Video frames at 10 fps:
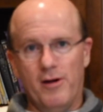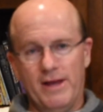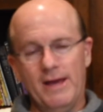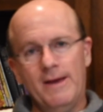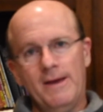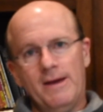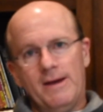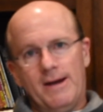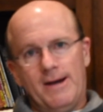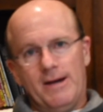party
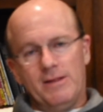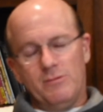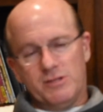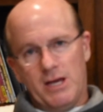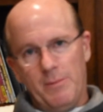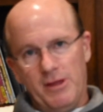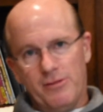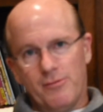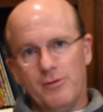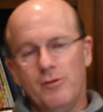that was coming
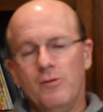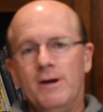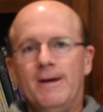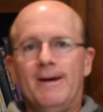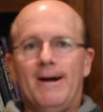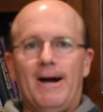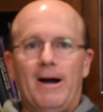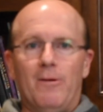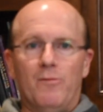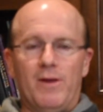through,
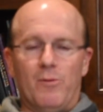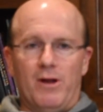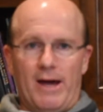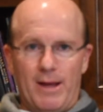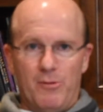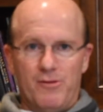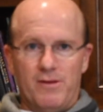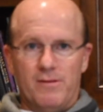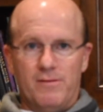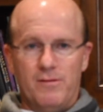they were not able
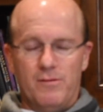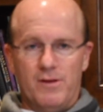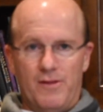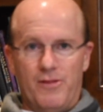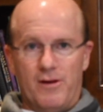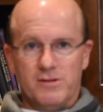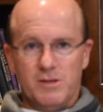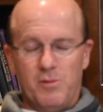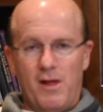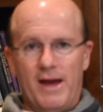to get their
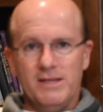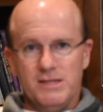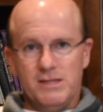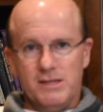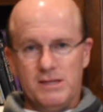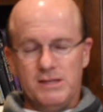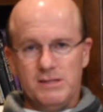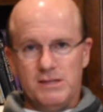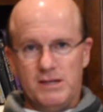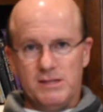supplies
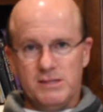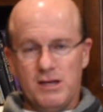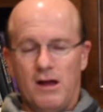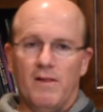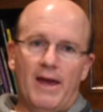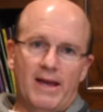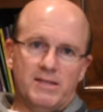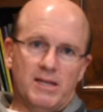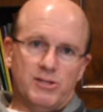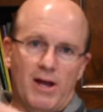in Salt Lake
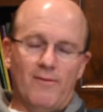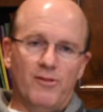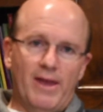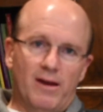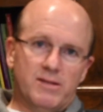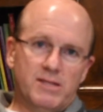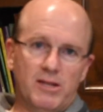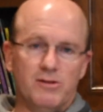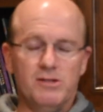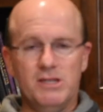as they traveled down to
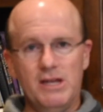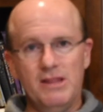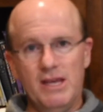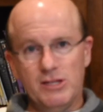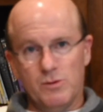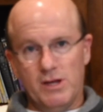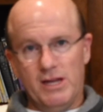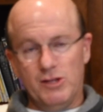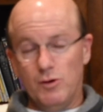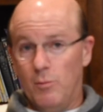Cedar City. Things were
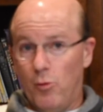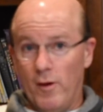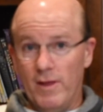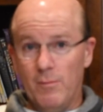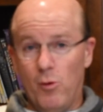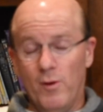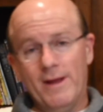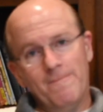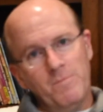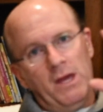getting to a boiling
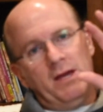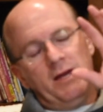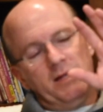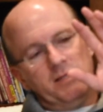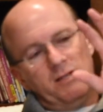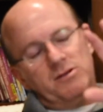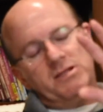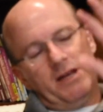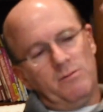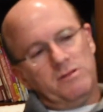point, and Cedar
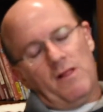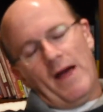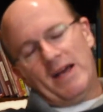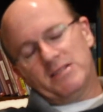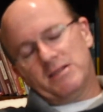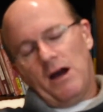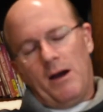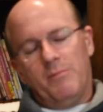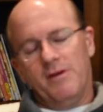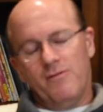City was the last
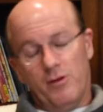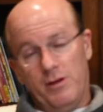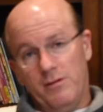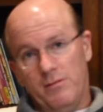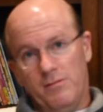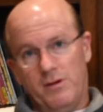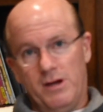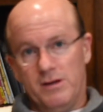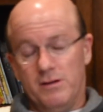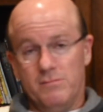stop before you
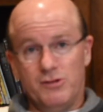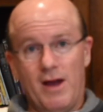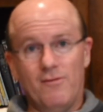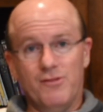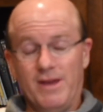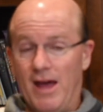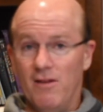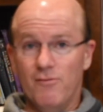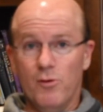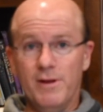traveled to
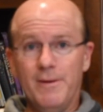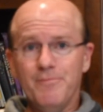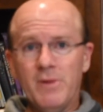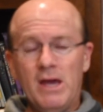California.